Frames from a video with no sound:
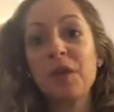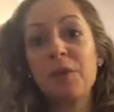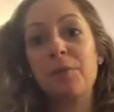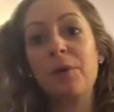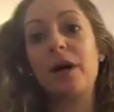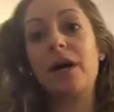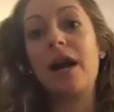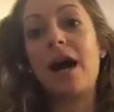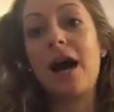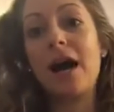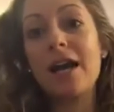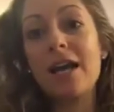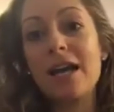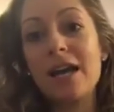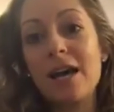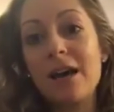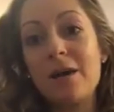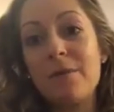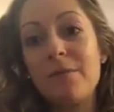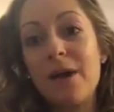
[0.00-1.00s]
but I
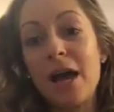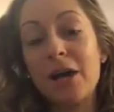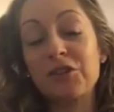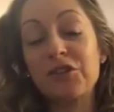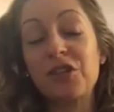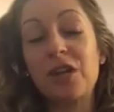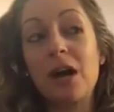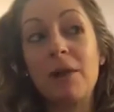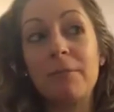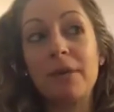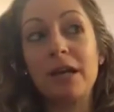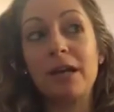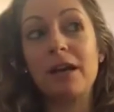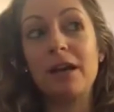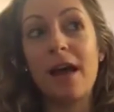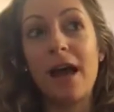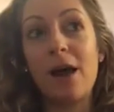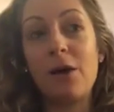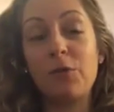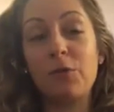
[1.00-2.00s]
am actually coming
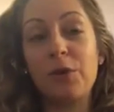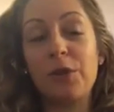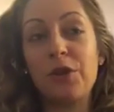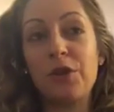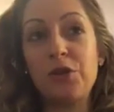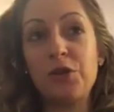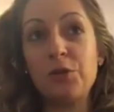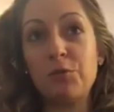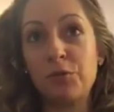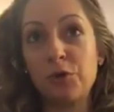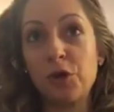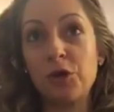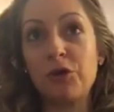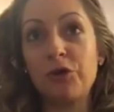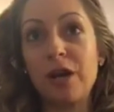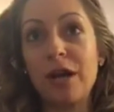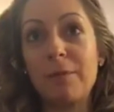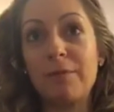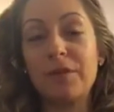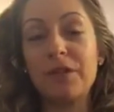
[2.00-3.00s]
out with a new
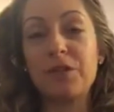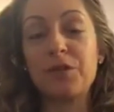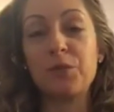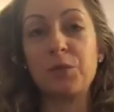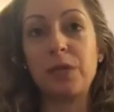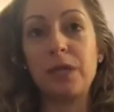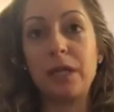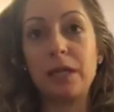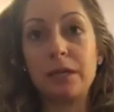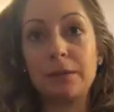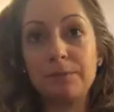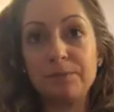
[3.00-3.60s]
program this week.